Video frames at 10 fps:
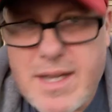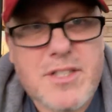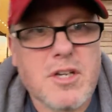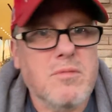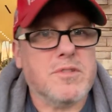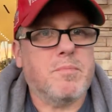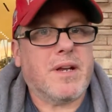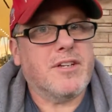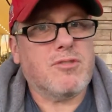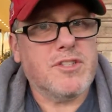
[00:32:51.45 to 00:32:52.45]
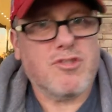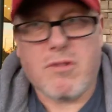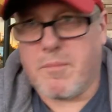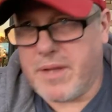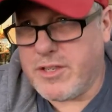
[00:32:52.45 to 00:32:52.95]
I don't, but I trust
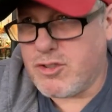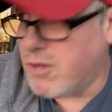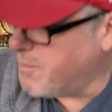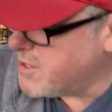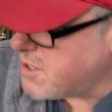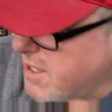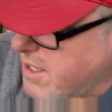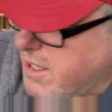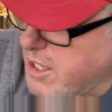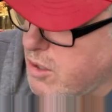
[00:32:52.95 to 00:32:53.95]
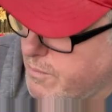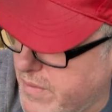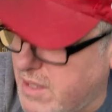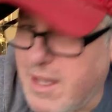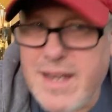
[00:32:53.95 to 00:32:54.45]
Trump. And Trump is, you know,
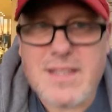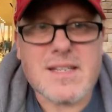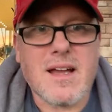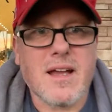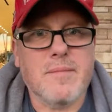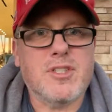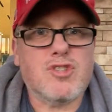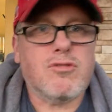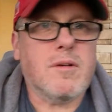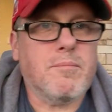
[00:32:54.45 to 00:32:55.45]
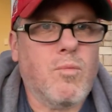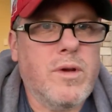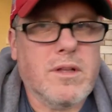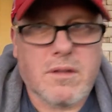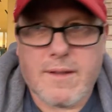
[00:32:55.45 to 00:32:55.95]
a lot of times Trump
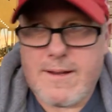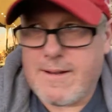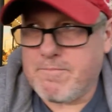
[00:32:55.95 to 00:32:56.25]
will,